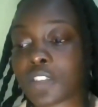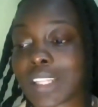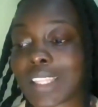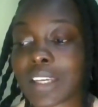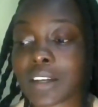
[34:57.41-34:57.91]

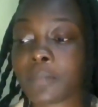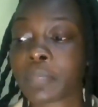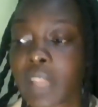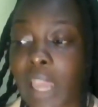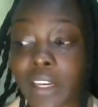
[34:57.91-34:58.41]
And I think
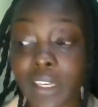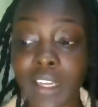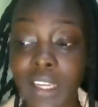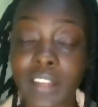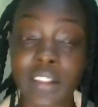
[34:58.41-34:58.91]
I really
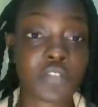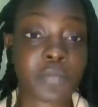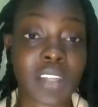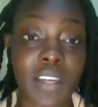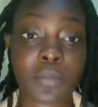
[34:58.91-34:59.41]
like that you've
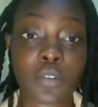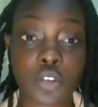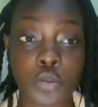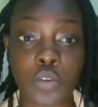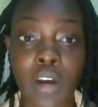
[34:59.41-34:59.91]
been able
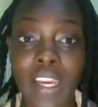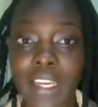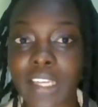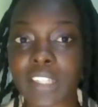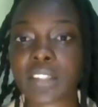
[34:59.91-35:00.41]
to
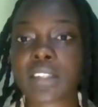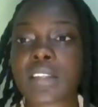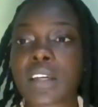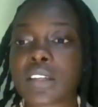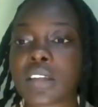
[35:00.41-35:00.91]
highlight this.
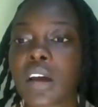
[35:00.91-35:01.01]
And